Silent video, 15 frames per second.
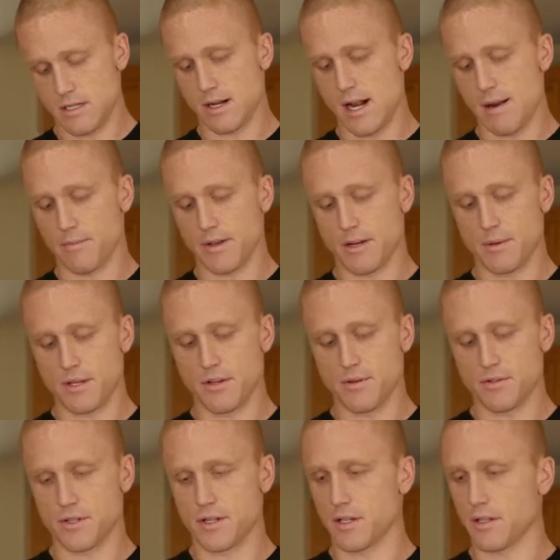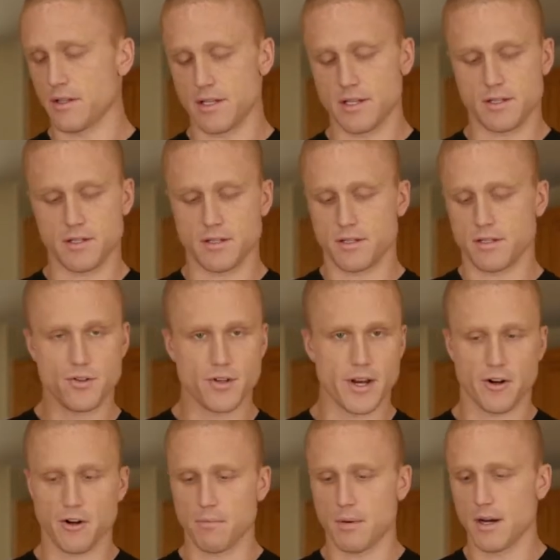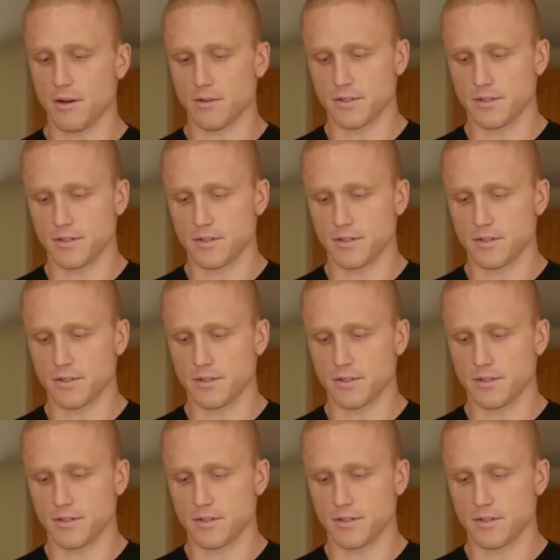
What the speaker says: I'm going to be using this shaker bottle